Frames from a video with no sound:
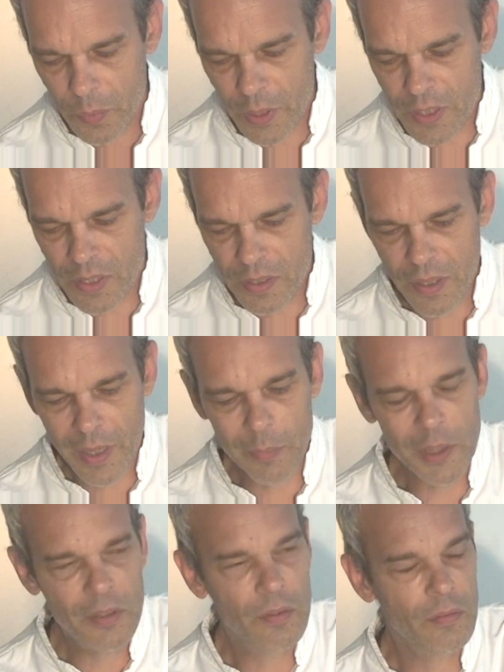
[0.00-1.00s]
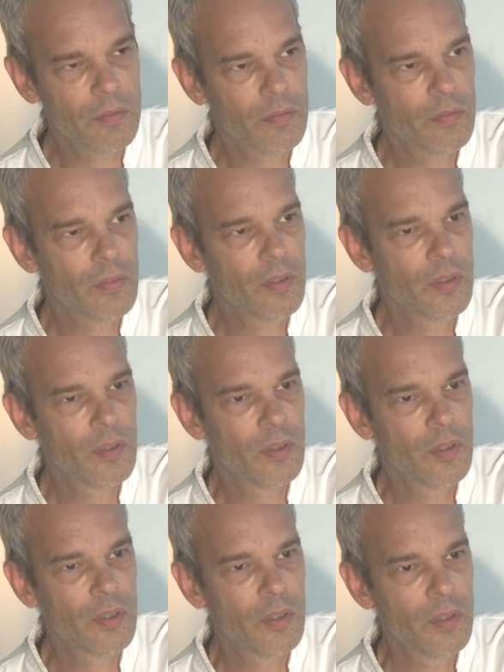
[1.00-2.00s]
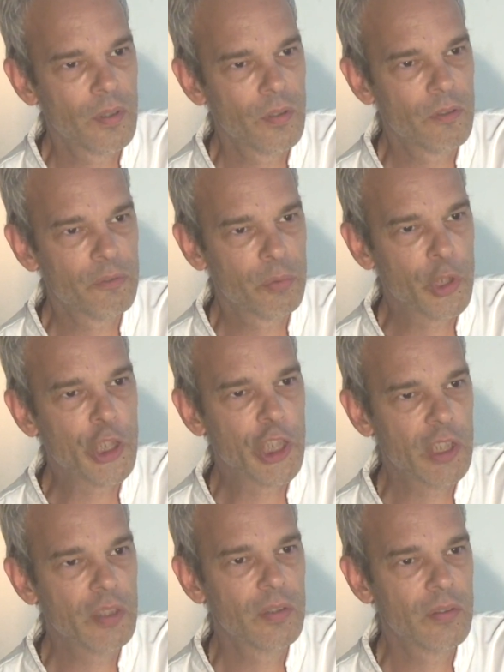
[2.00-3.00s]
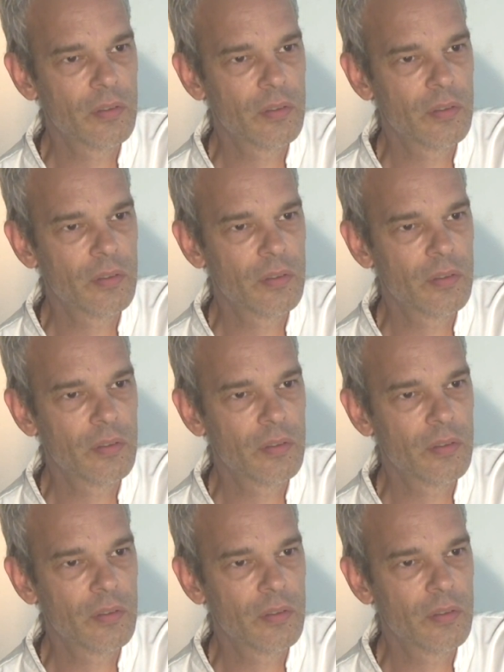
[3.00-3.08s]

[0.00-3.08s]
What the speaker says: has this habit of worrying,